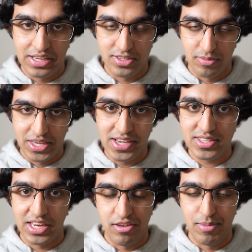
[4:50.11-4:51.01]
and some
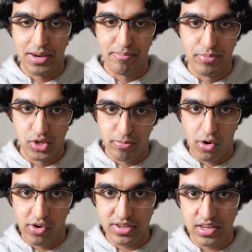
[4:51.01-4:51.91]
years and you made a bunch of
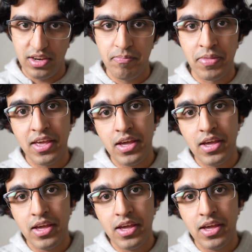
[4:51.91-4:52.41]
progress on it,